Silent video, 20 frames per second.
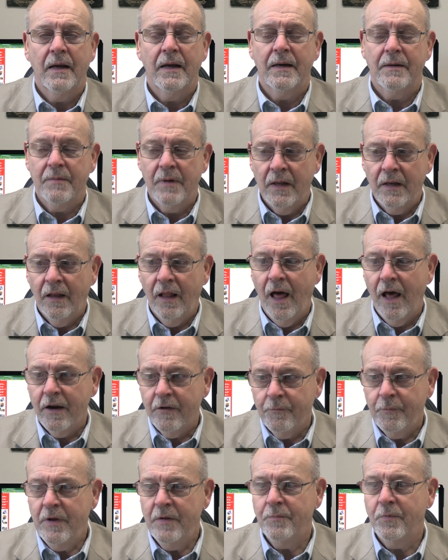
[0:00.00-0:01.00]
A lot
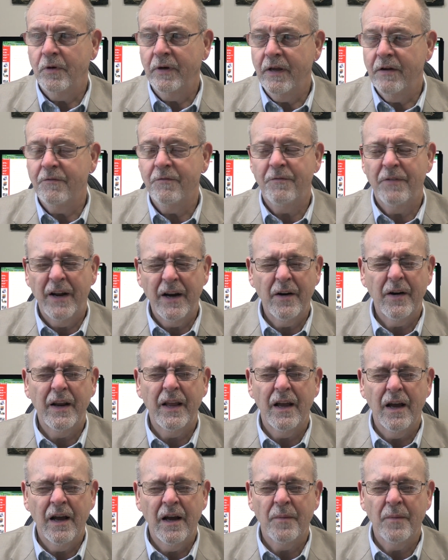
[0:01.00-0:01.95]
of people get very